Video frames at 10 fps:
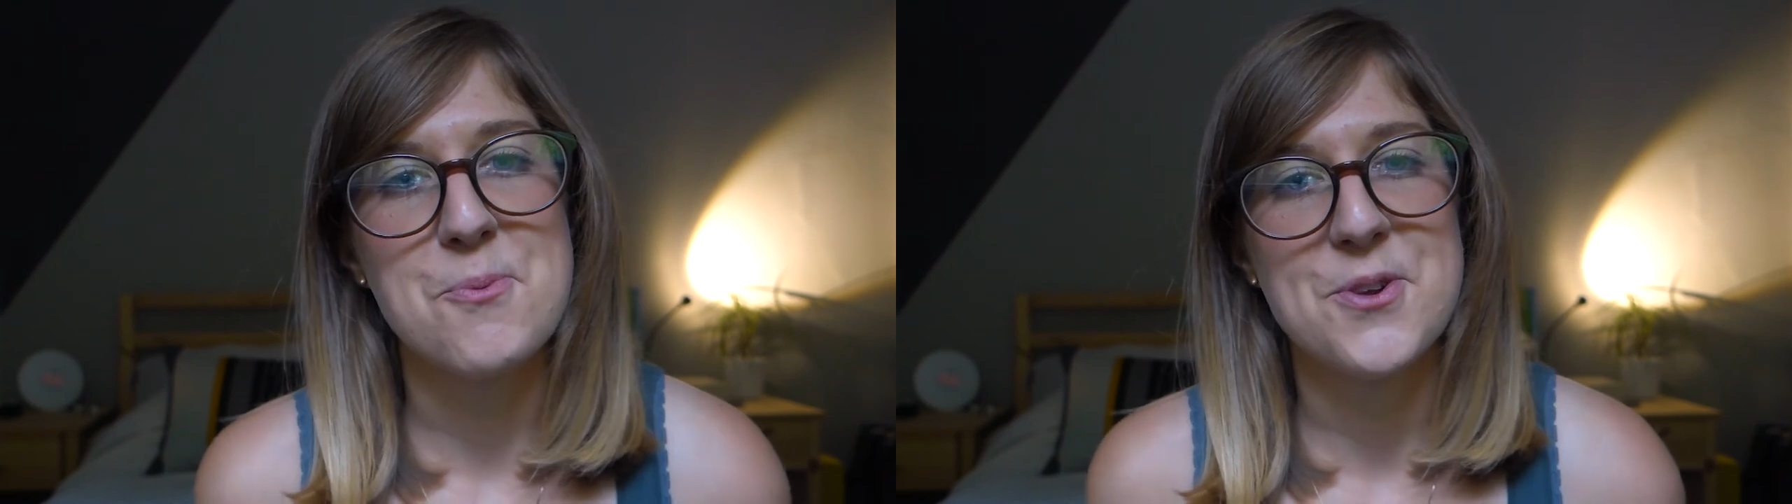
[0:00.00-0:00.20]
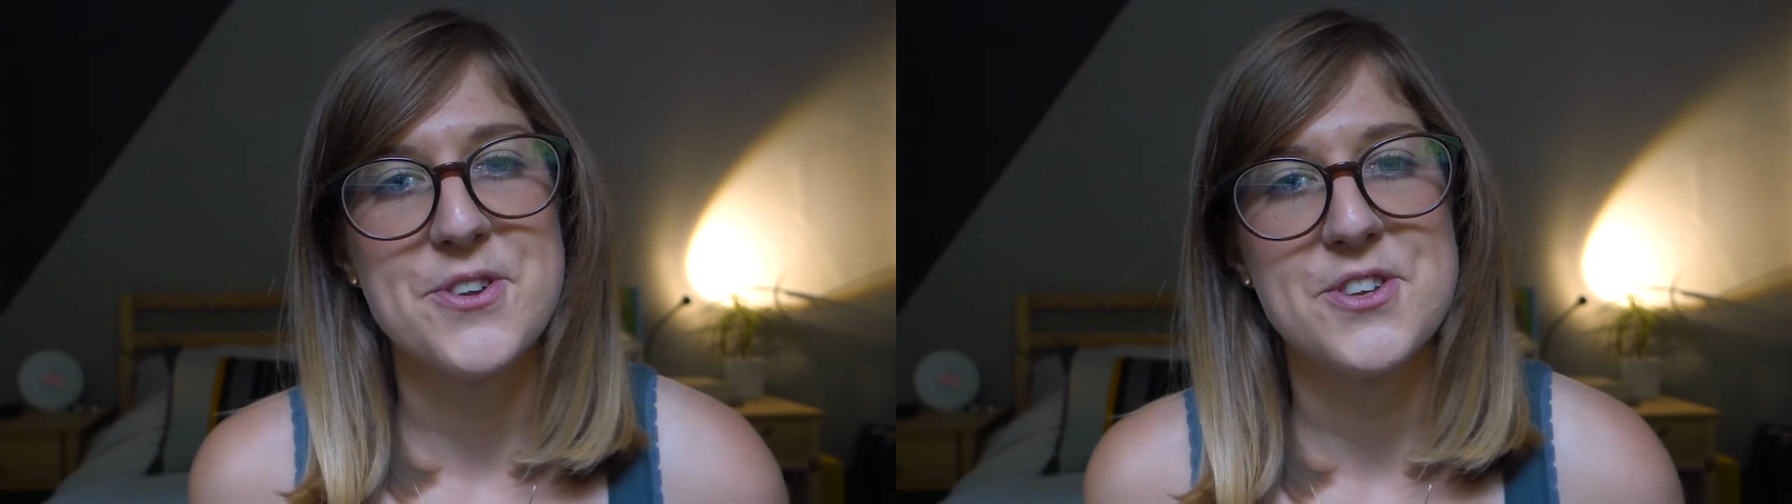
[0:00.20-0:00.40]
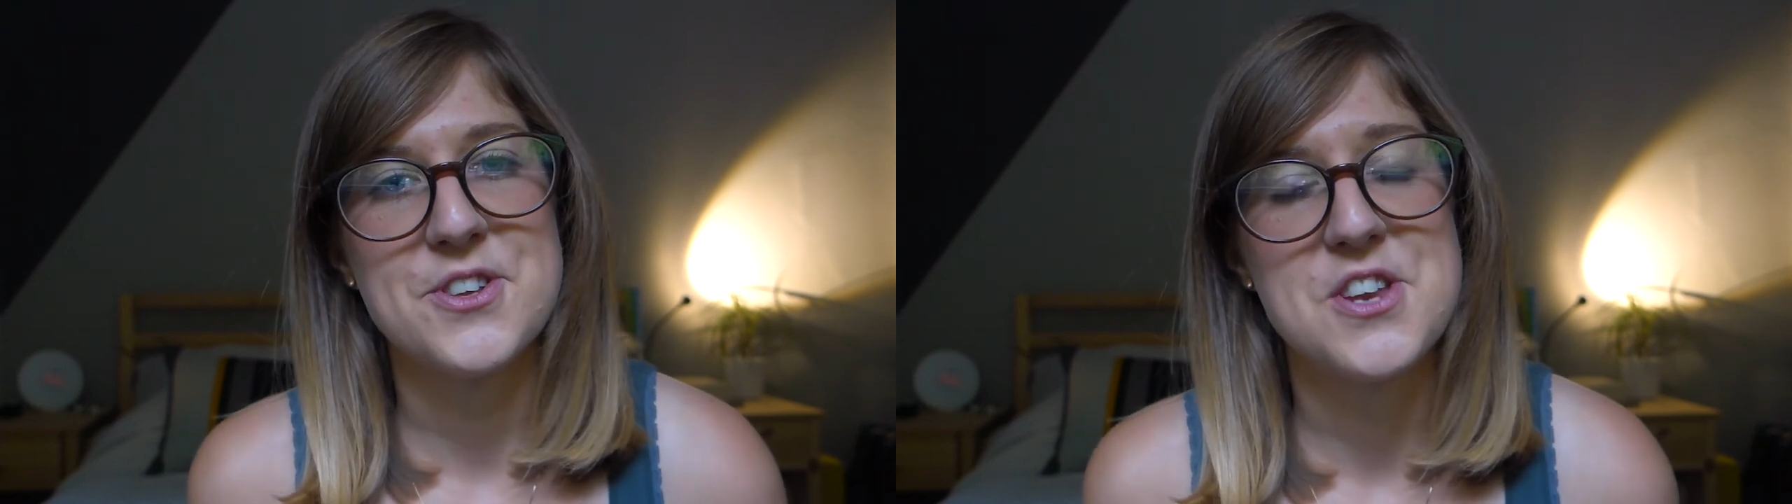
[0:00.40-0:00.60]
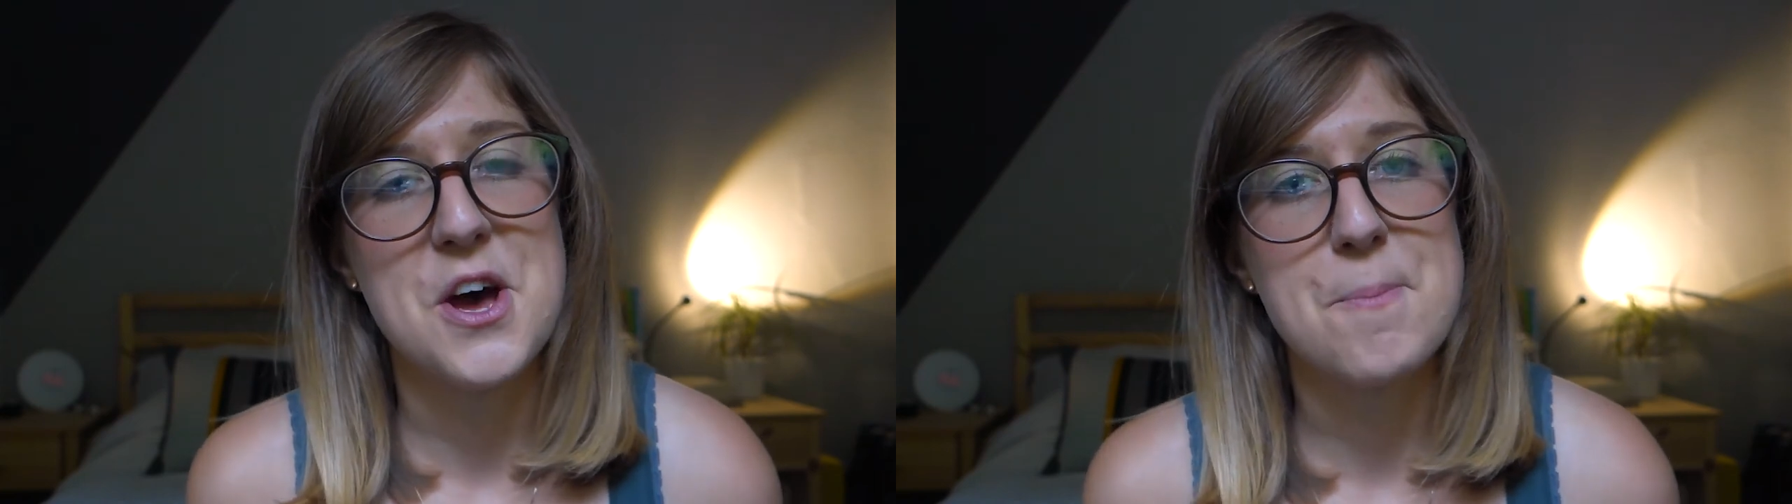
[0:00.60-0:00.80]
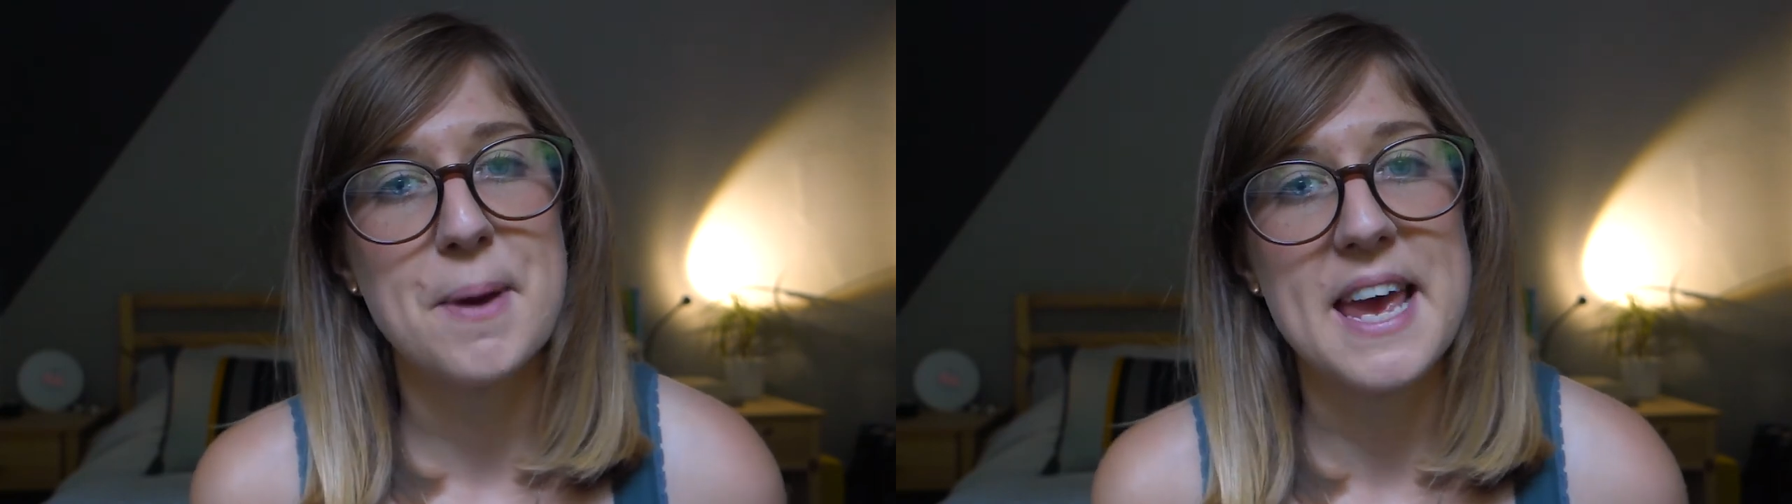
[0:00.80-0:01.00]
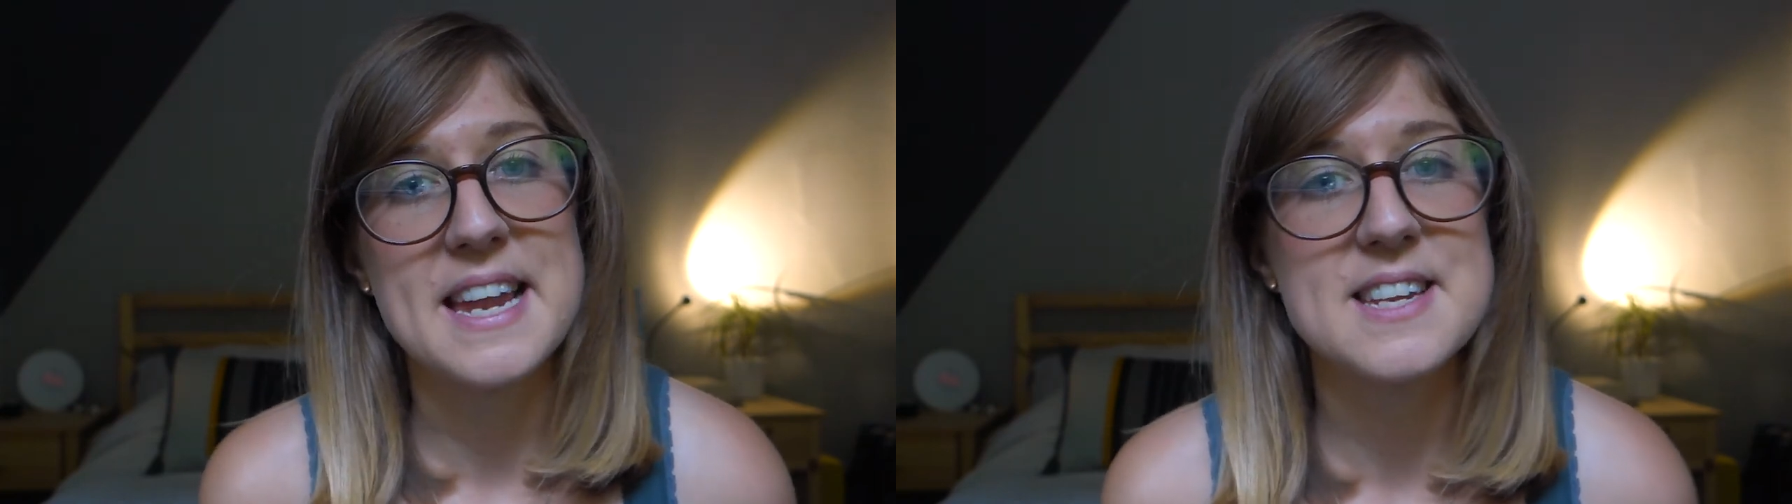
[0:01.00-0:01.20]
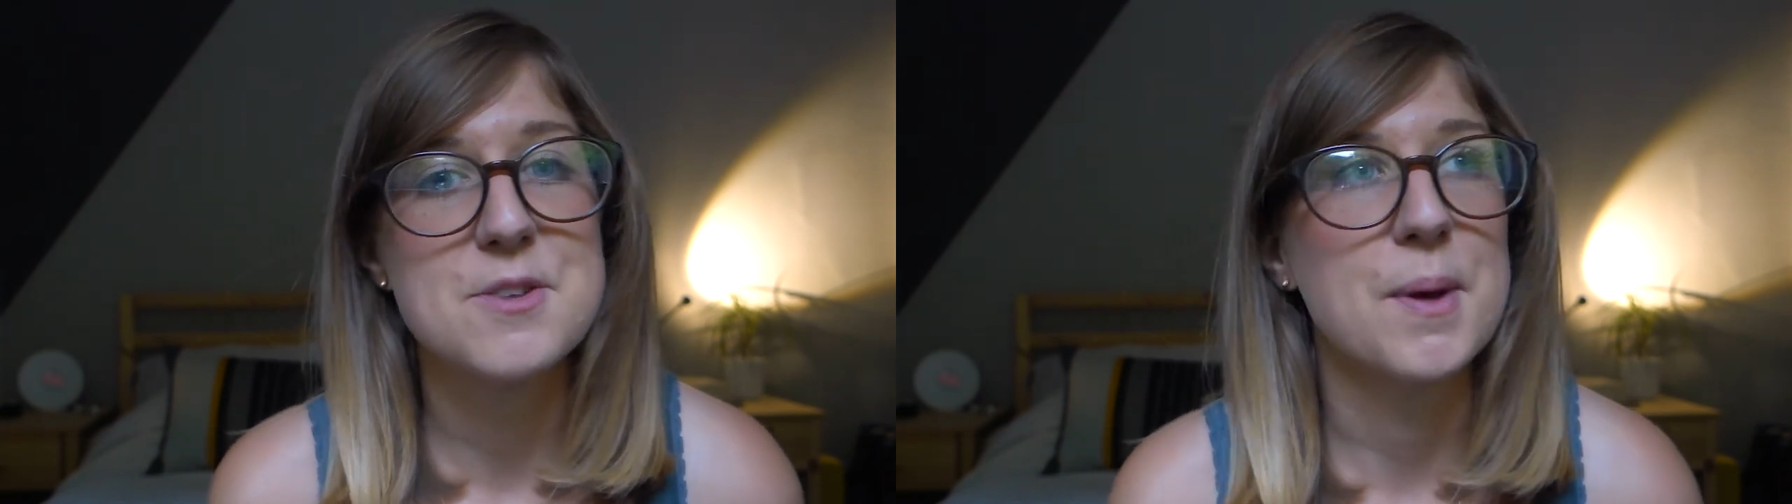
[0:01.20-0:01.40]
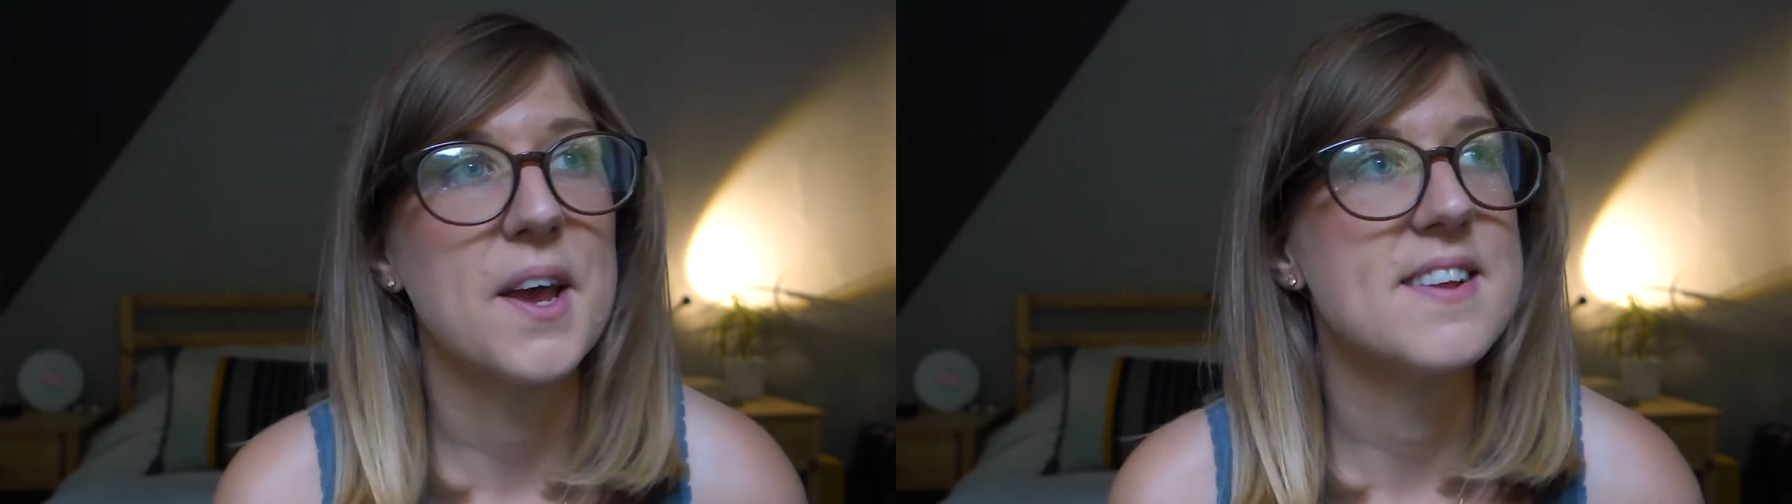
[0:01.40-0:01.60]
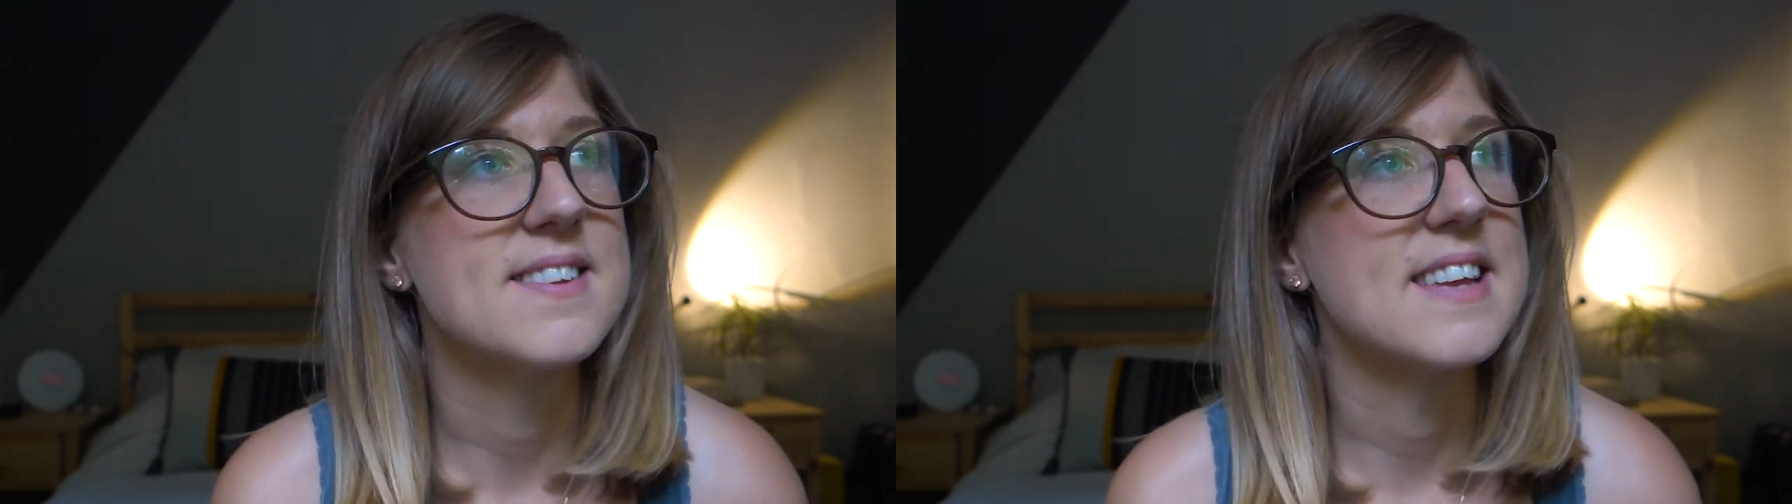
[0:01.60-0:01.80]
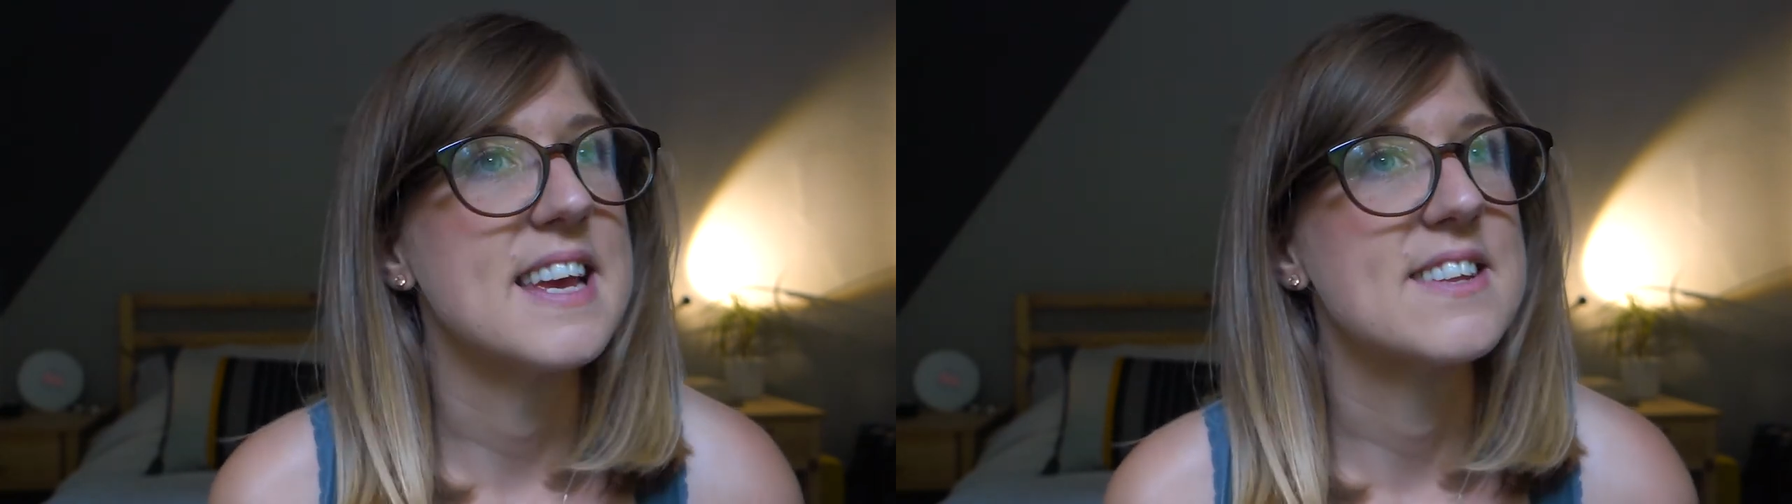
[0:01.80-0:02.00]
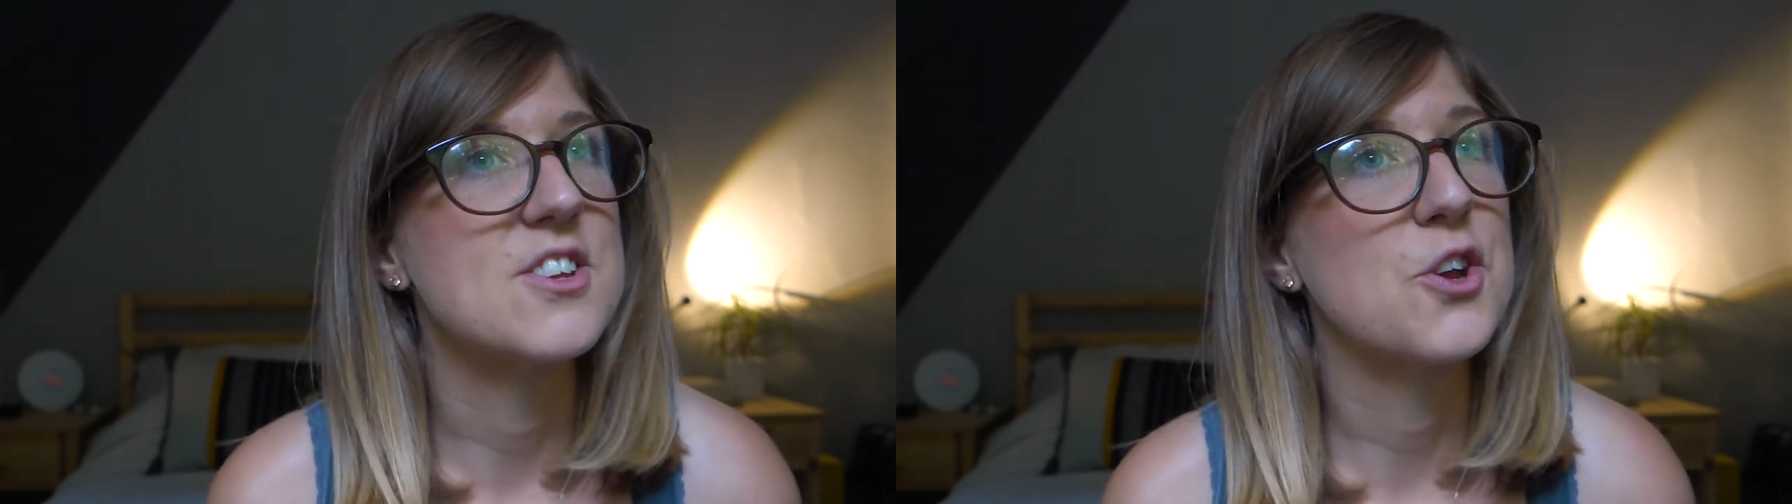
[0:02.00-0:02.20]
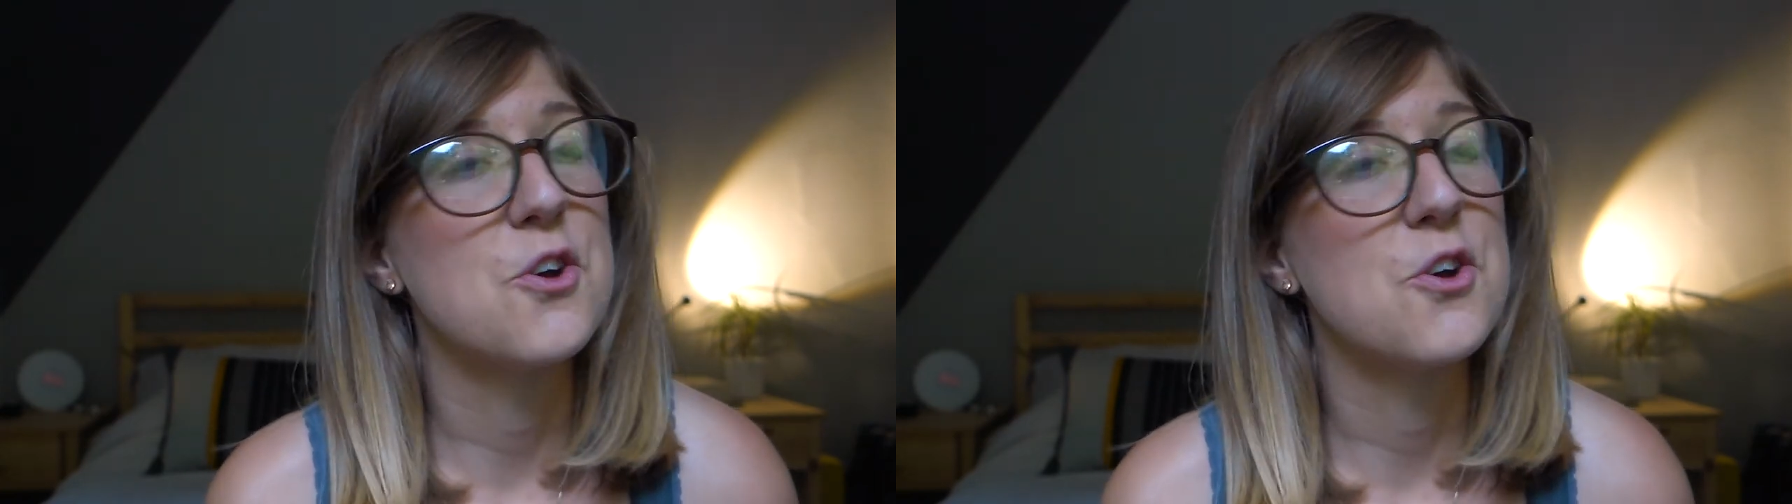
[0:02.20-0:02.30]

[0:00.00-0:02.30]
once term begins because it's